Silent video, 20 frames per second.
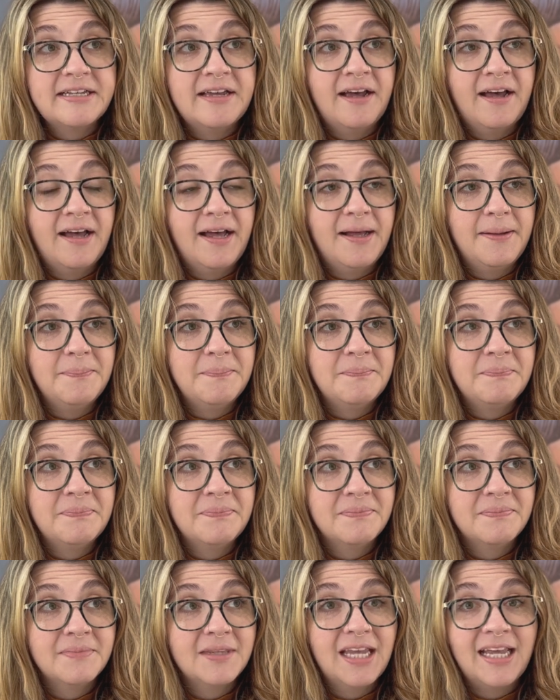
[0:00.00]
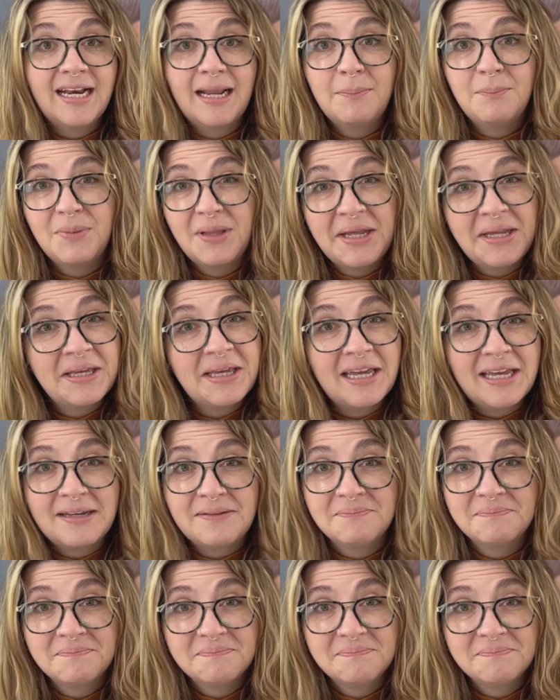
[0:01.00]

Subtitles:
And I'm blanking.